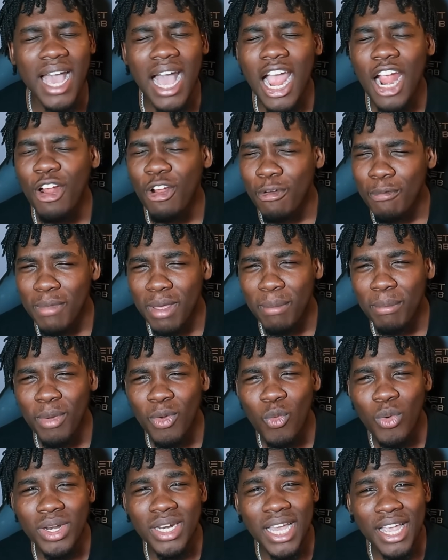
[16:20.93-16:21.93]
I remember
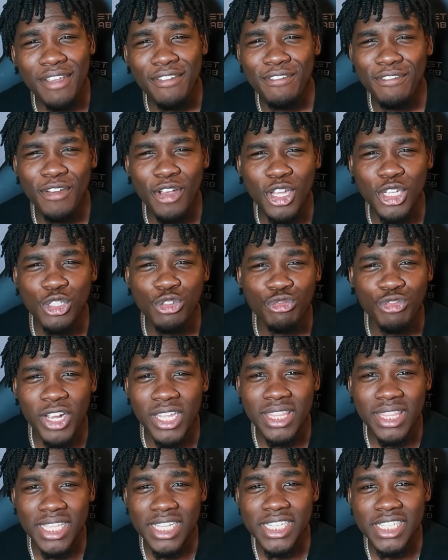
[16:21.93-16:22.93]
when I first
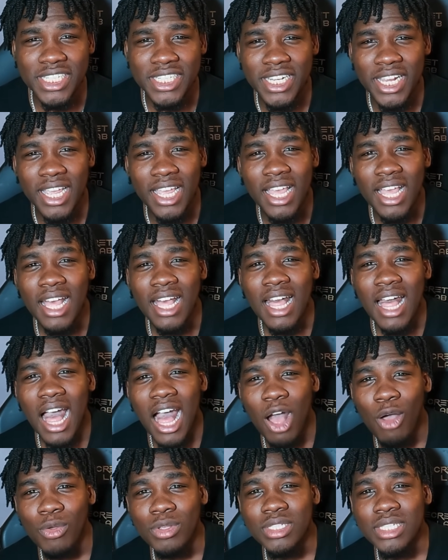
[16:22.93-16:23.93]
read this shit,
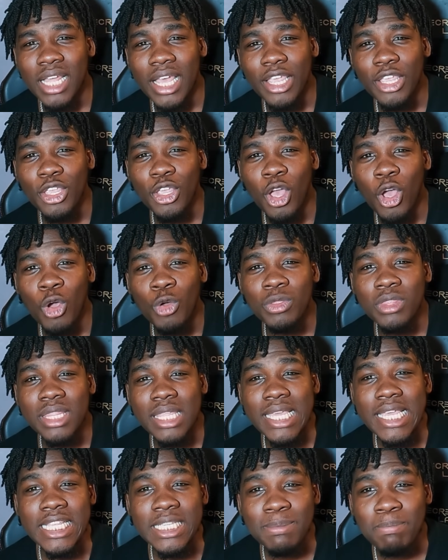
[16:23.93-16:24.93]
I was like, yo,
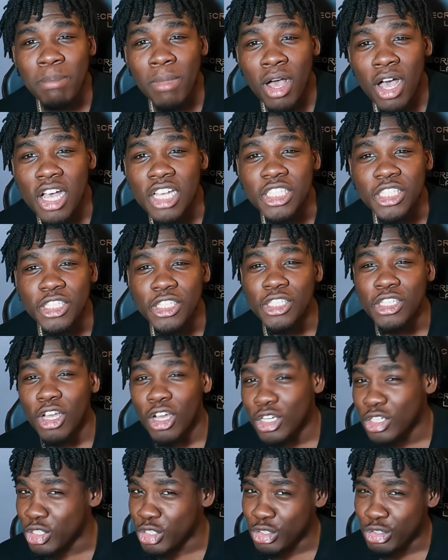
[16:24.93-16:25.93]
these masters
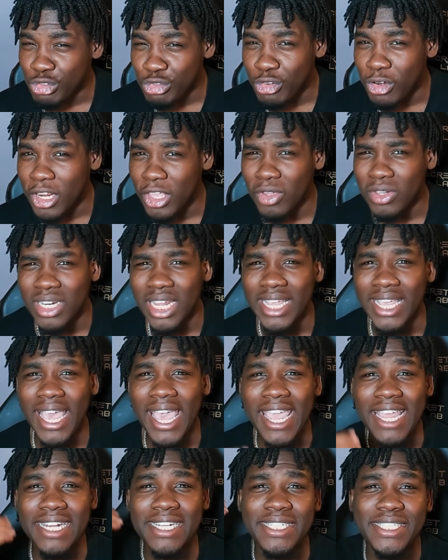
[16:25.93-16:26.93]
are truly on like
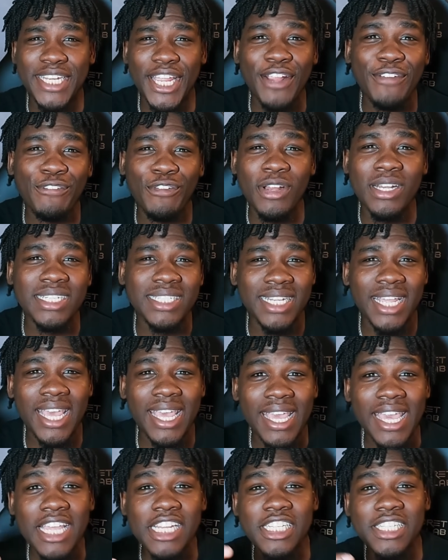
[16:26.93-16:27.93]
a different tier.
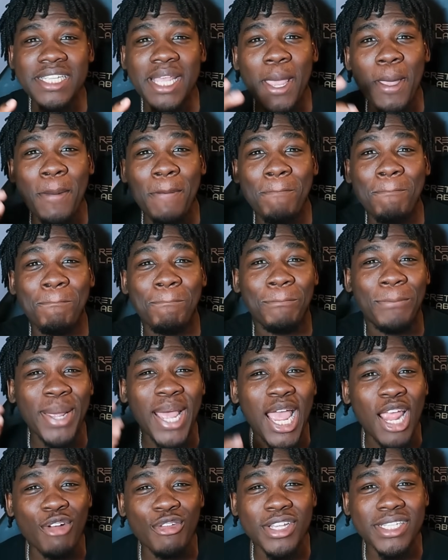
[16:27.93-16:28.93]
He just
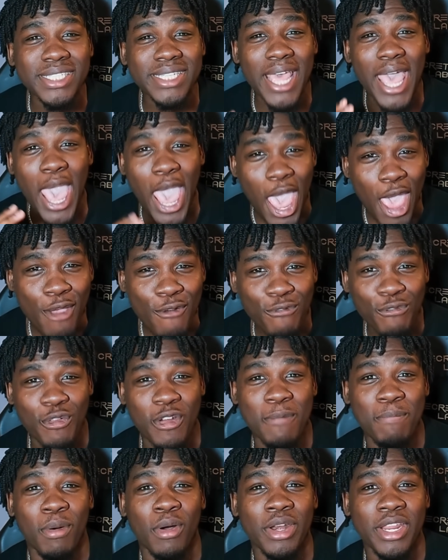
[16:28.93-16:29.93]
embarrassed
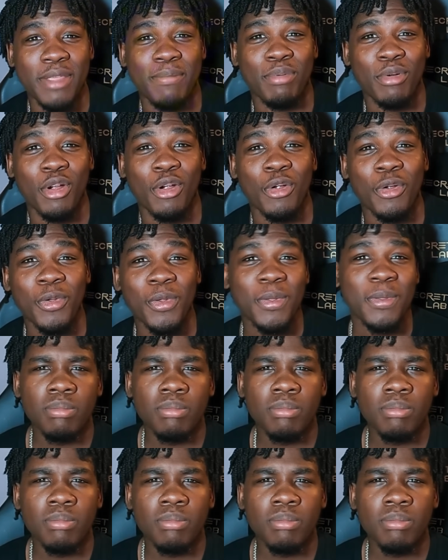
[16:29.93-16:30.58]
everybody, bro.